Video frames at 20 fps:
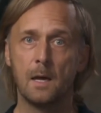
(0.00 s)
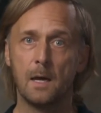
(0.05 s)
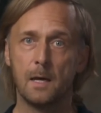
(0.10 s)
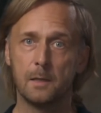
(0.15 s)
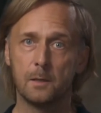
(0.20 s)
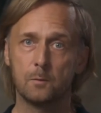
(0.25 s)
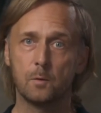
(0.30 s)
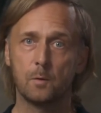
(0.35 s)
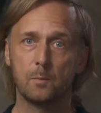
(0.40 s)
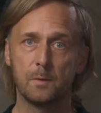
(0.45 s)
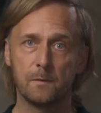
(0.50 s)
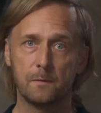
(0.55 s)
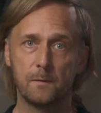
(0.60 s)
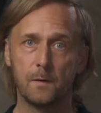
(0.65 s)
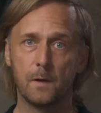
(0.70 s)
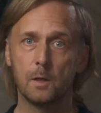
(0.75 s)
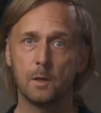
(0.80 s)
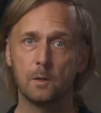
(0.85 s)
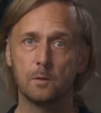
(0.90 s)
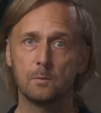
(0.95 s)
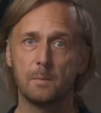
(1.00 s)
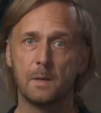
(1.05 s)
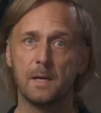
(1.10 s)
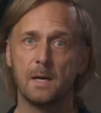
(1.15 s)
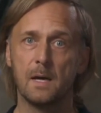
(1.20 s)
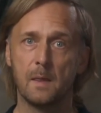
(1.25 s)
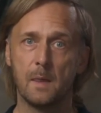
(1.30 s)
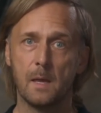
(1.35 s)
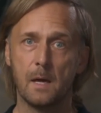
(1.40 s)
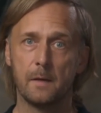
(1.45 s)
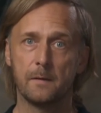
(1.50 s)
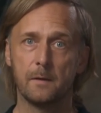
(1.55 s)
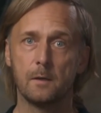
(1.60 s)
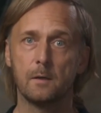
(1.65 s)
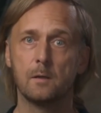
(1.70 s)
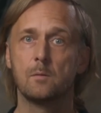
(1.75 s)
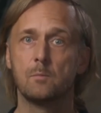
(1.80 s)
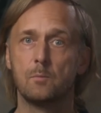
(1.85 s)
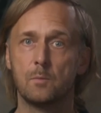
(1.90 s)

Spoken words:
and it will be followed by another,